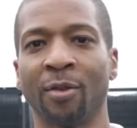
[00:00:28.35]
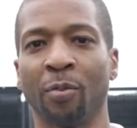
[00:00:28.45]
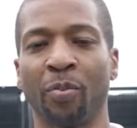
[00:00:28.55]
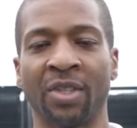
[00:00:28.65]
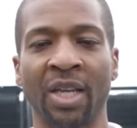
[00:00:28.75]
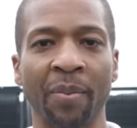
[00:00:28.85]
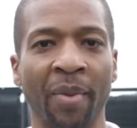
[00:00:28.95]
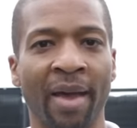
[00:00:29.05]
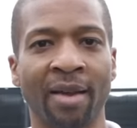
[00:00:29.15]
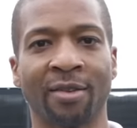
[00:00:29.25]
new
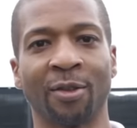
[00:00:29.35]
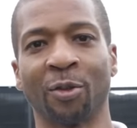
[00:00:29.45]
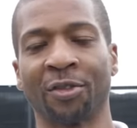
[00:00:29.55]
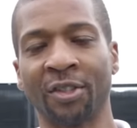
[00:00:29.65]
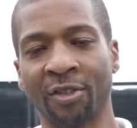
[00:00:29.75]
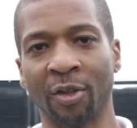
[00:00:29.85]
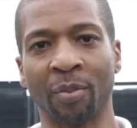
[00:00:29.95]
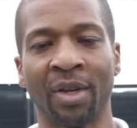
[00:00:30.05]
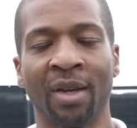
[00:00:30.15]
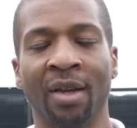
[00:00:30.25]
teammates, new system.